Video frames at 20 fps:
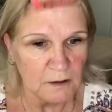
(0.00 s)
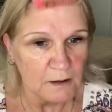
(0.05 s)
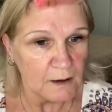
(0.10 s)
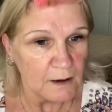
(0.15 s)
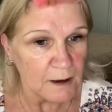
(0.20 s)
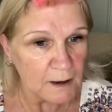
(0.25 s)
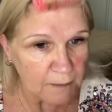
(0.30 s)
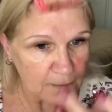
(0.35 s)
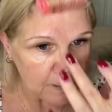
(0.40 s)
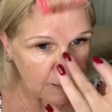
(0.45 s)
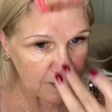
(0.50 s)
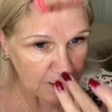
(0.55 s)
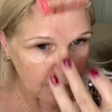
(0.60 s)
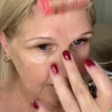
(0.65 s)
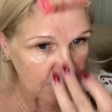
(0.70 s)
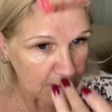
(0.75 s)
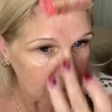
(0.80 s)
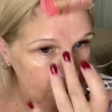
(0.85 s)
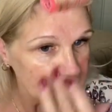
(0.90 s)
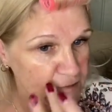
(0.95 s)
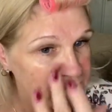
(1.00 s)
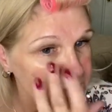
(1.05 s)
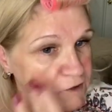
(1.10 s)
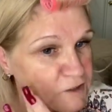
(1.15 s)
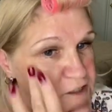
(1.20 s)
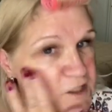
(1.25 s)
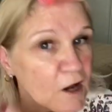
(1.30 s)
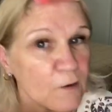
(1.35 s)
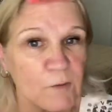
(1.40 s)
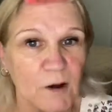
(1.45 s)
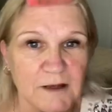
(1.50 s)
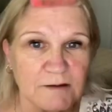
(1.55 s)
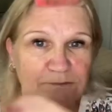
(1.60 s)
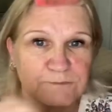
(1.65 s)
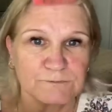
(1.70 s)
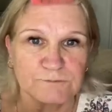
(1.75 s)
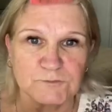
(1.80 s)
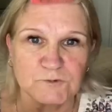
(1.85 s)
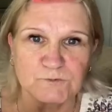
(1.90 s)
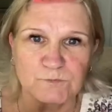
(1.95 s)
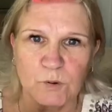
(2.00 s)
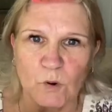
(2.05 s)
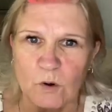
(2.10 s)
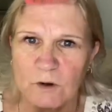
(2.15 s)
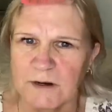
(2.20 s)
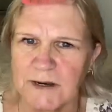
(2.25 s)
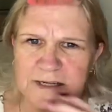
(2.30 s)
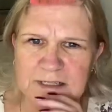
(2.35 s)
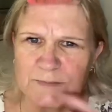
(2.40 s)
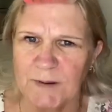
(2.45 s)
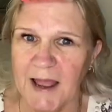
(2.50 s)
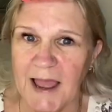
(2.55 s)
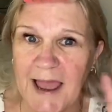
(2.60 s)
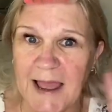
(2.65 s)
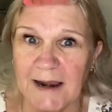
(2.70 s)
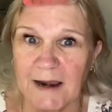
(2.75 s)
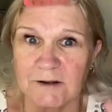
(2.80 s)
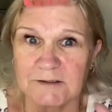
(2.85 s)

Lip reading: The first time I poured it into my hand,